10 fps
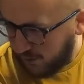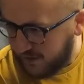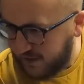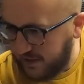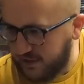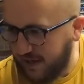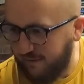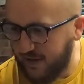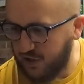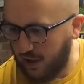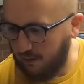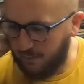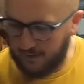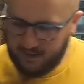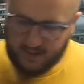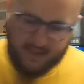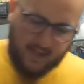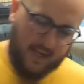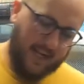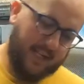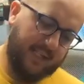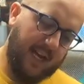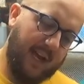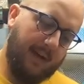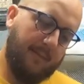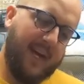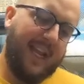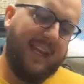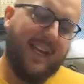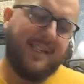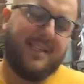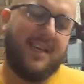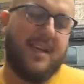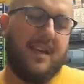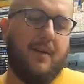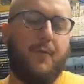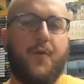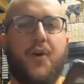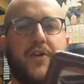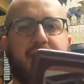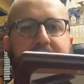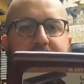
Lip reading: Bought this at a charity shop. It's a Atlantic 40